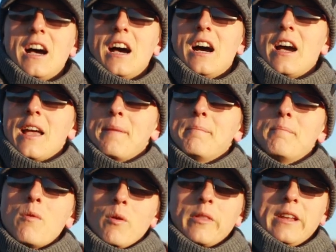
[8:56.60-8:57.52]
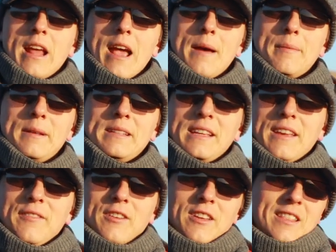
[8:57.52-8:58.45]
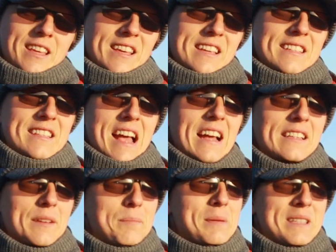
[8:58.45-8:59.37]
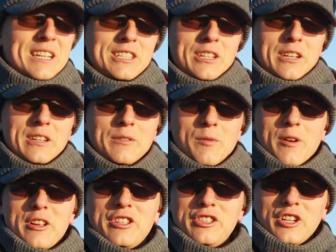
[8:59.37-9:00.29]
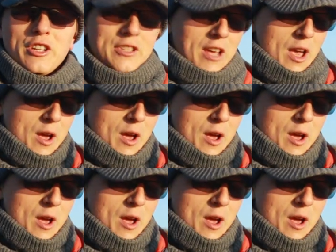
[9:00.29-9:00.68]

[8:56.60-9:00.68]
I am more than happy to give you the exact position where I stood,